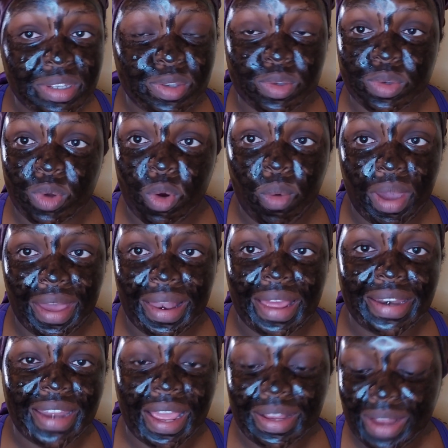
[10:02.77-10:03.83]
so well,
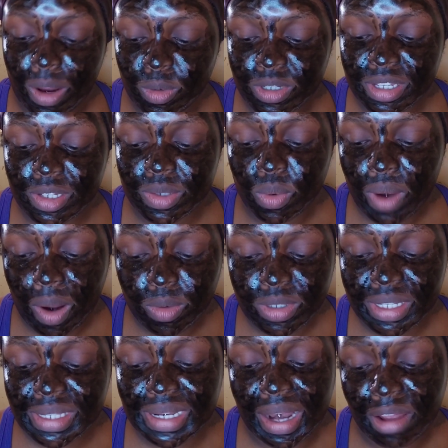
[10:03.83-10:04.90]
and I will
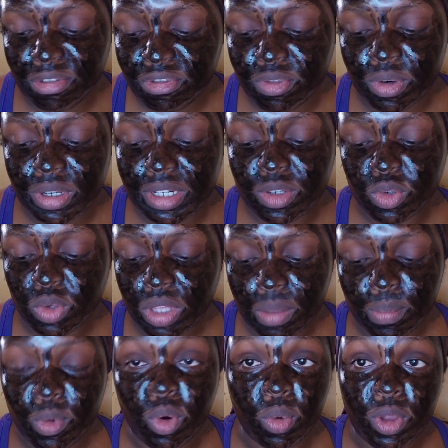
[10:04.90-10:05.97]
just love for it to
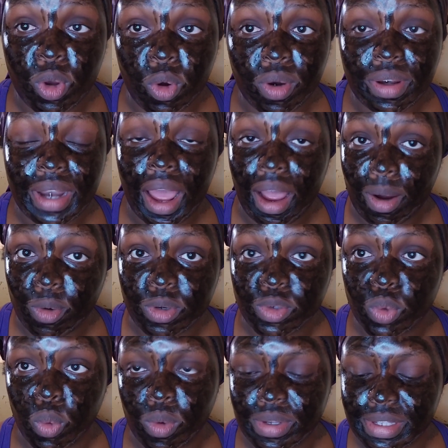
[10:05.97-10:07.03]
keep going on how
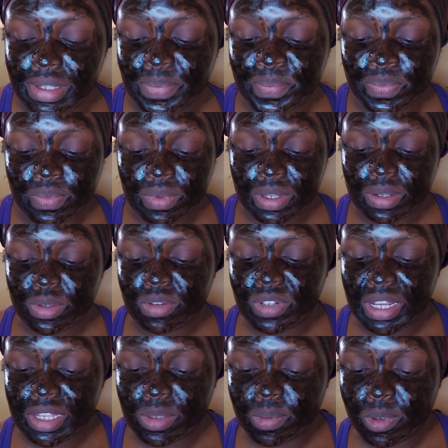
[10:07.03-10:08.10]
it was. So after
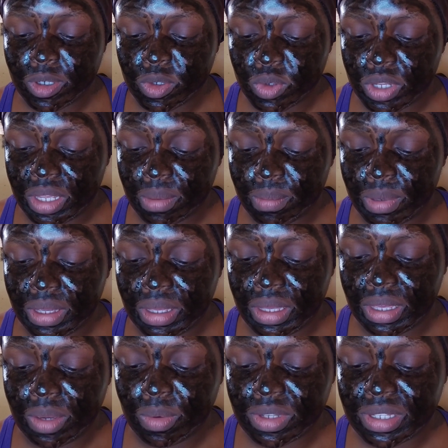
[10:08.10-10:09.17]
I spoke to him, he
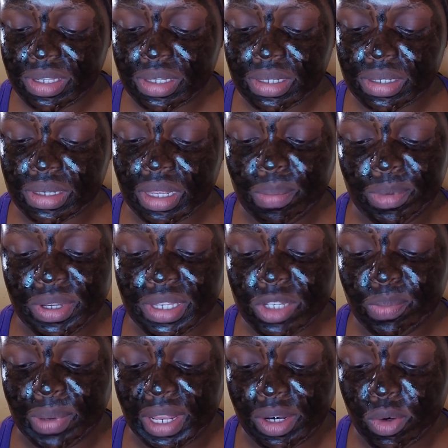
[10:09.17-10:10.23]

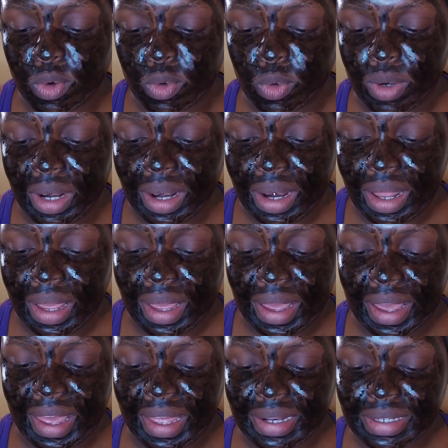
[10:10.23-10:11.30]
just played cool,
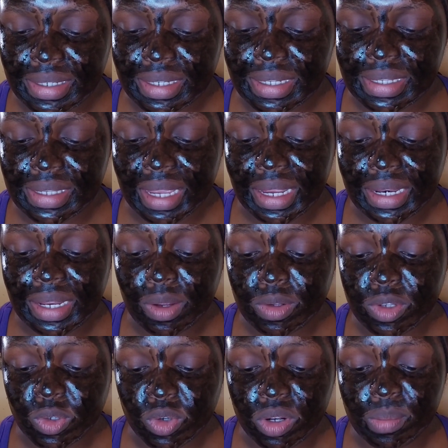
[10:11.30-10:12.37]
And he
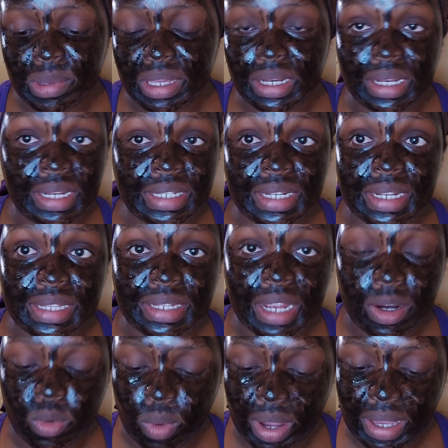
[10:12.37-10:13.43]
also told me he didn't
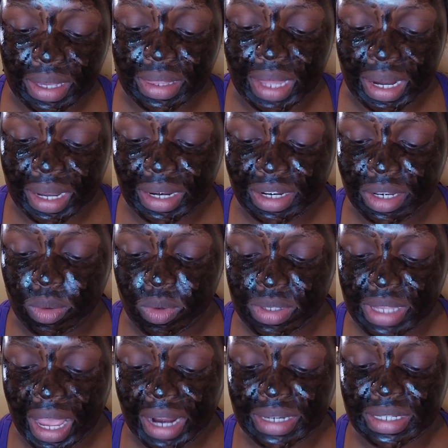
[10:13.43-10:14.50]
understand why that lady was
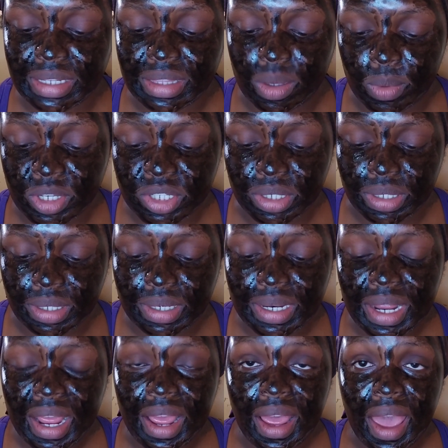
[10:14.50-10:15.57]
acting the way she did.
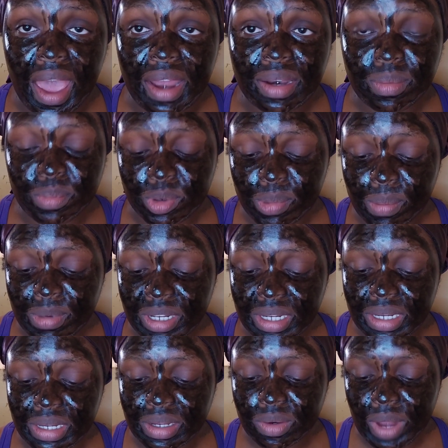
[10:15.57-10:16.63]
And
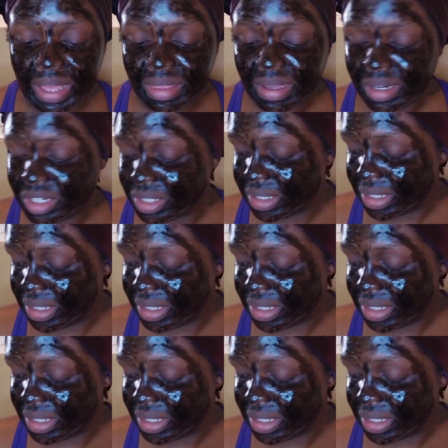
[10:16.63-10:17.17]
probably, I think she